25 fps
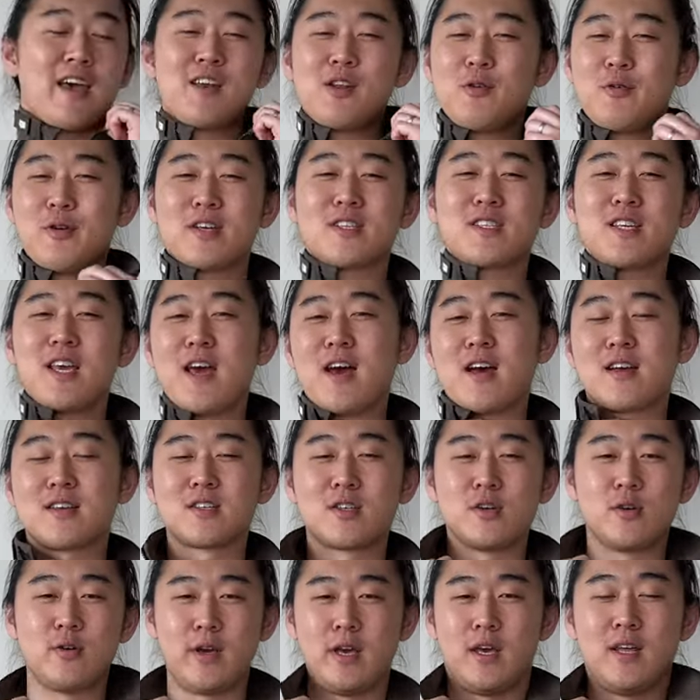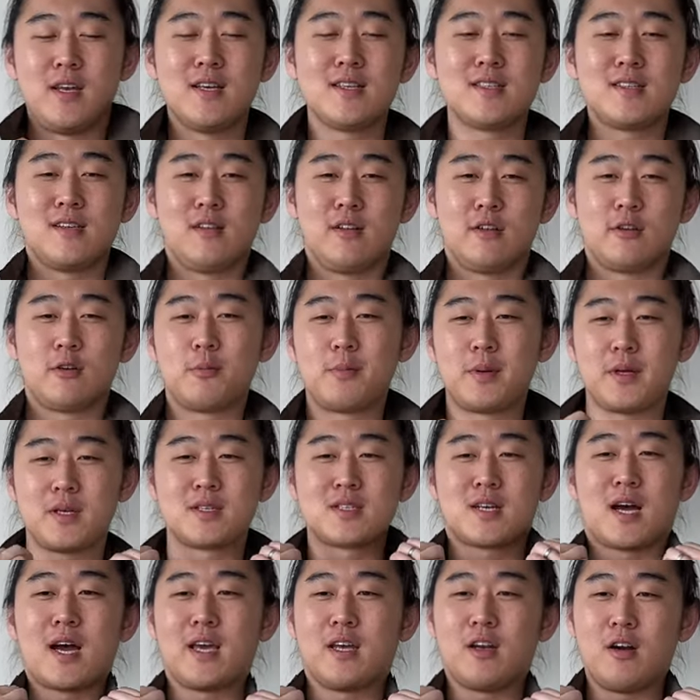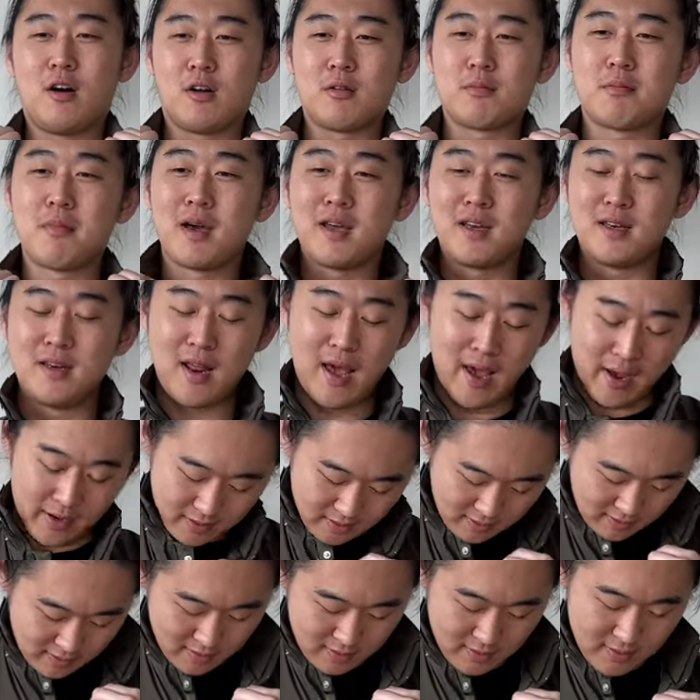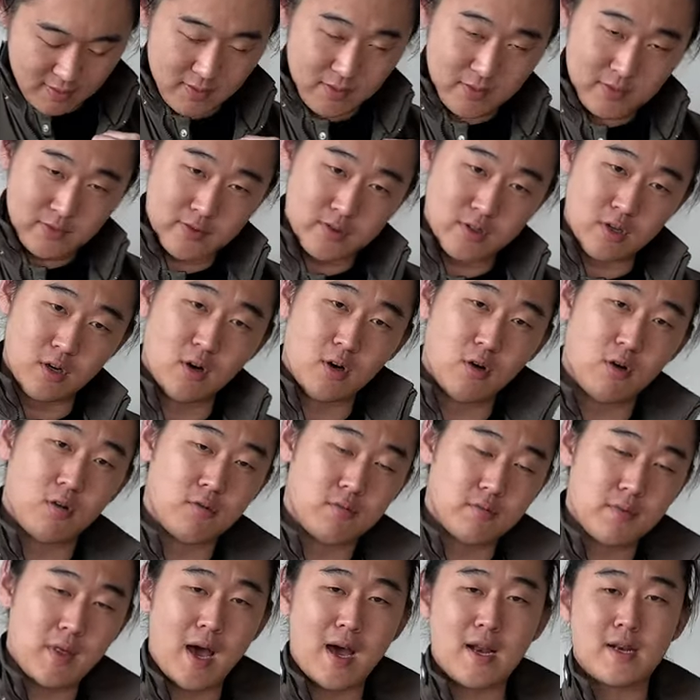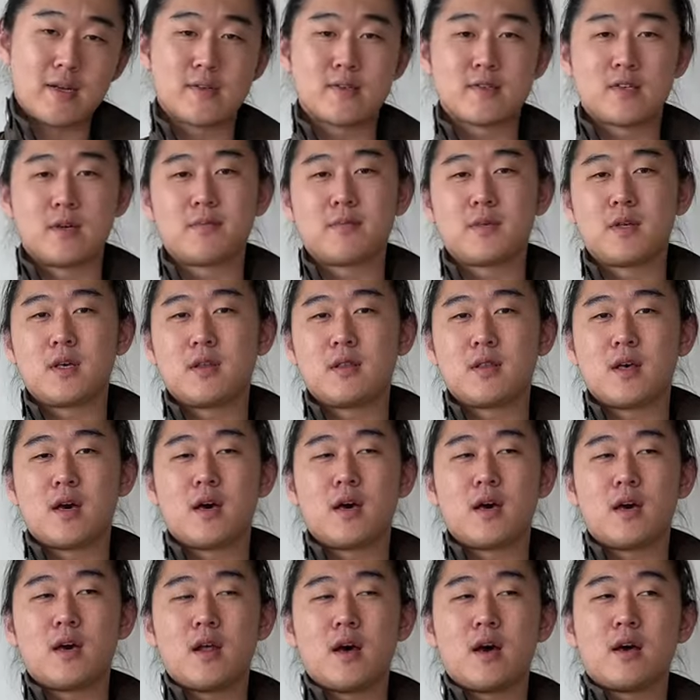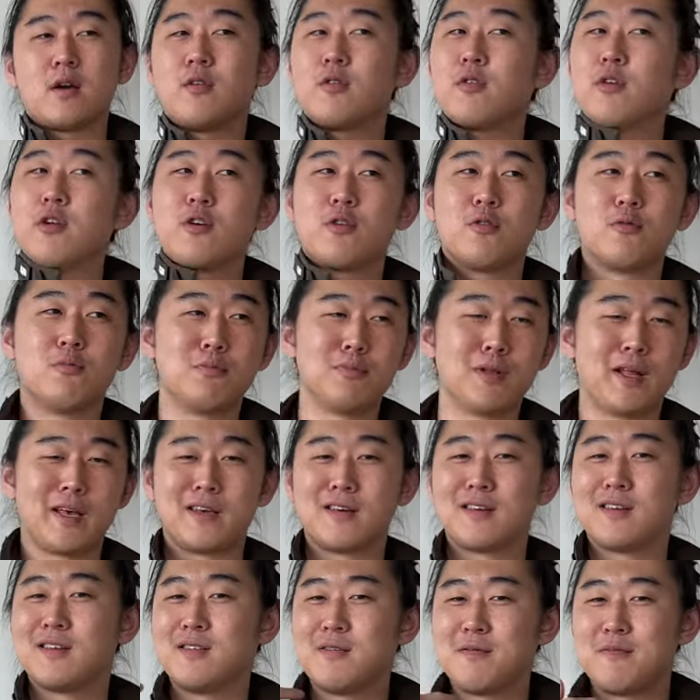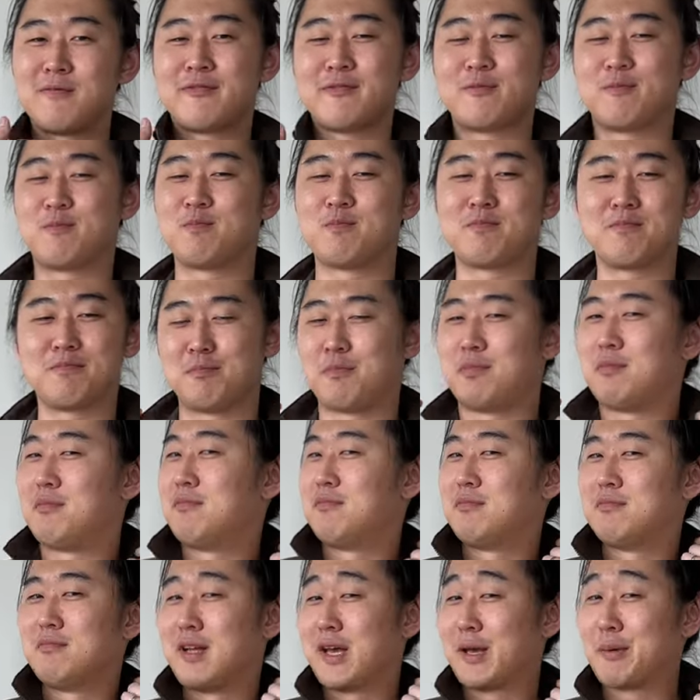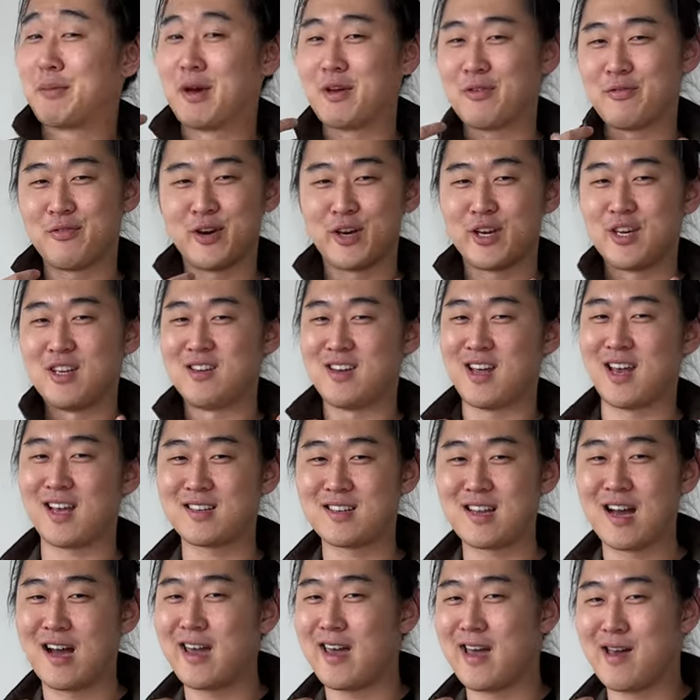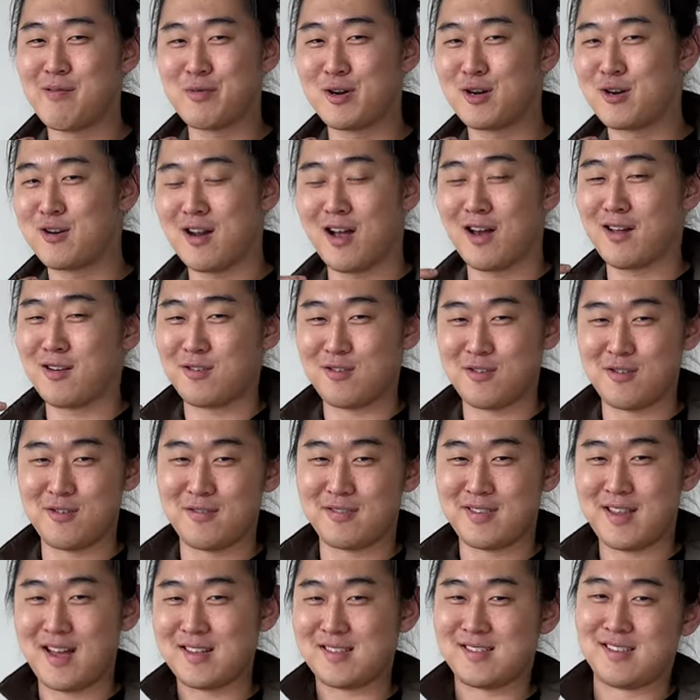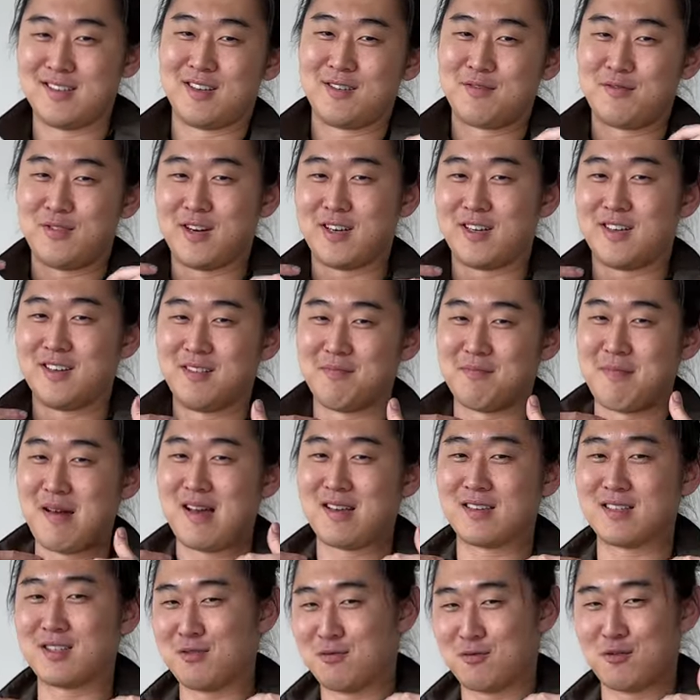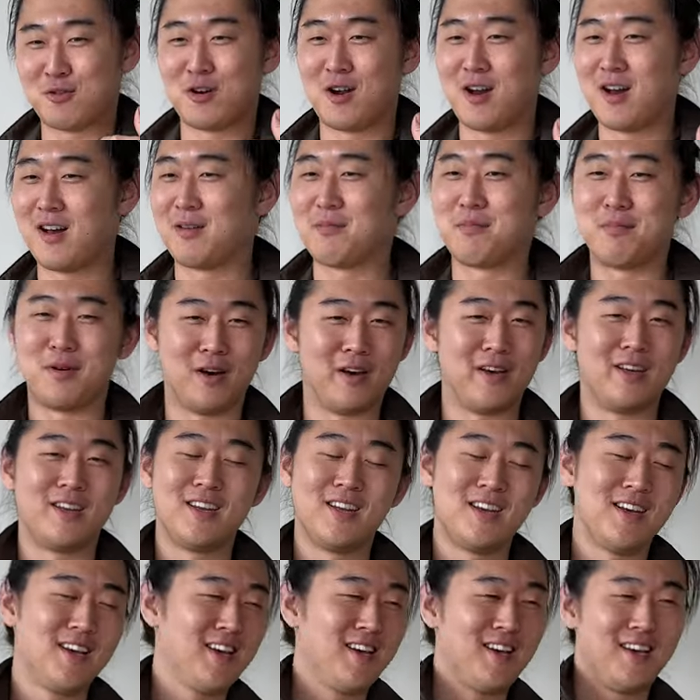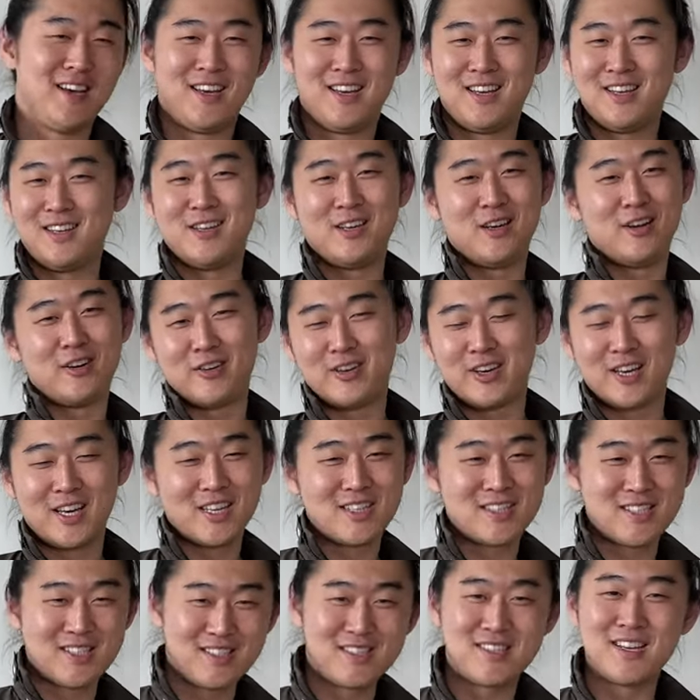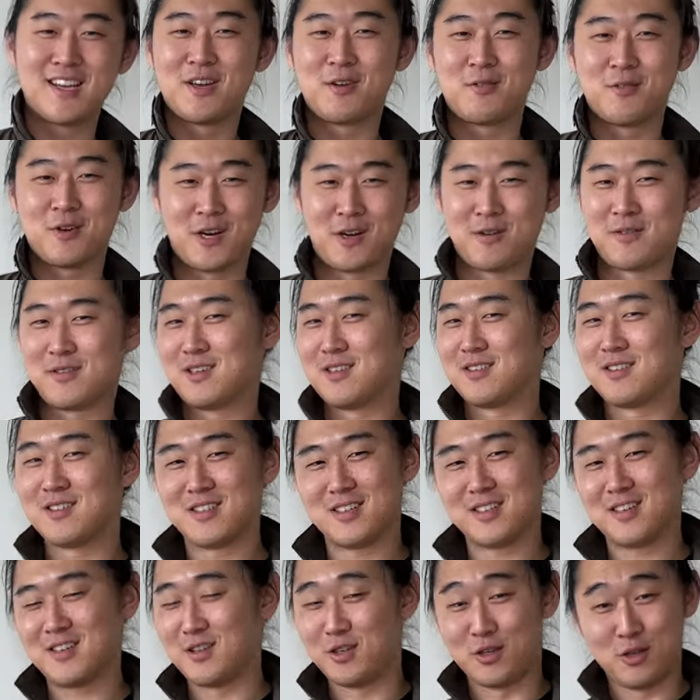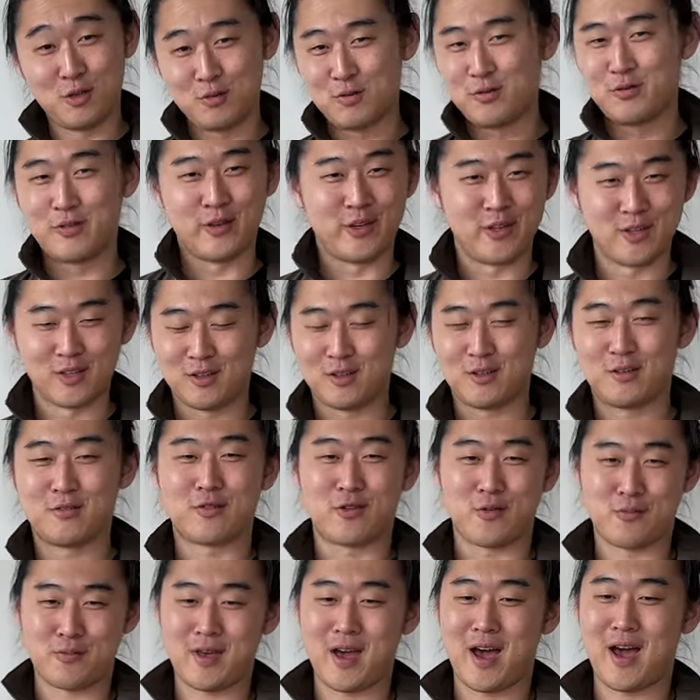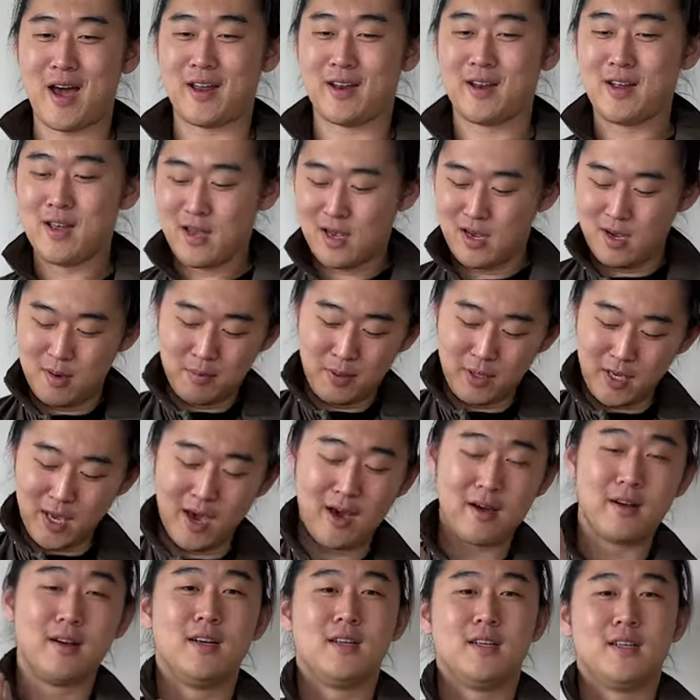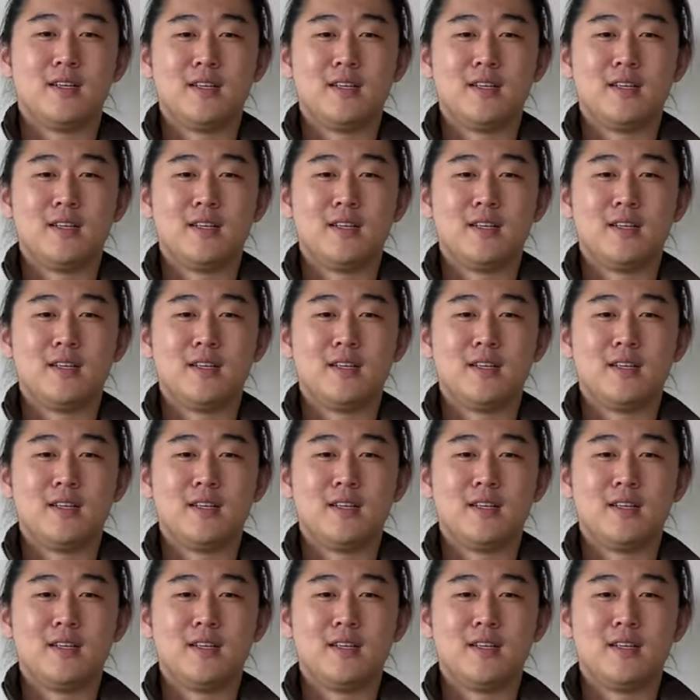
anyways, yeah, so it is a little bit tight on my neck. So that is something that I don't know, like my fucking neck diameter, I don't know if that's like fucking massive or not, but you know, you guys can take whatever you feel from that. But yeah,